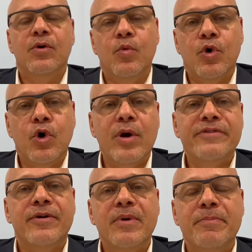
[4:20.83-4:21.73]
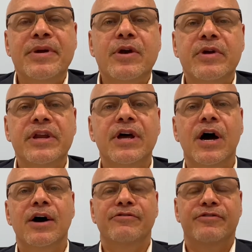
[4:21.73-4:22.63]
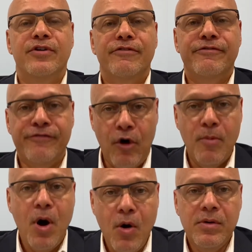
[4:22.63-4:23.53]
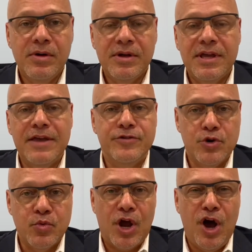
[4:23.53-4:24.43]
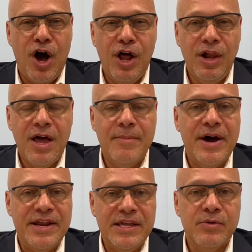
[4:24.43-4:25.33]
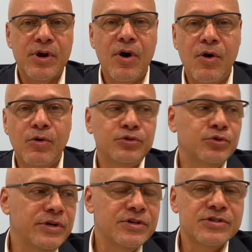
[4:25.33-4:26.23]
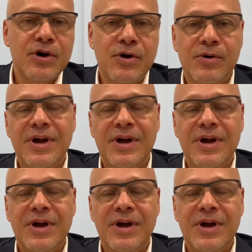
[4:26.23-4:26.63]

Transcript: We're going from a period of FOMO. If you recall, about a year ago, 2 years ago,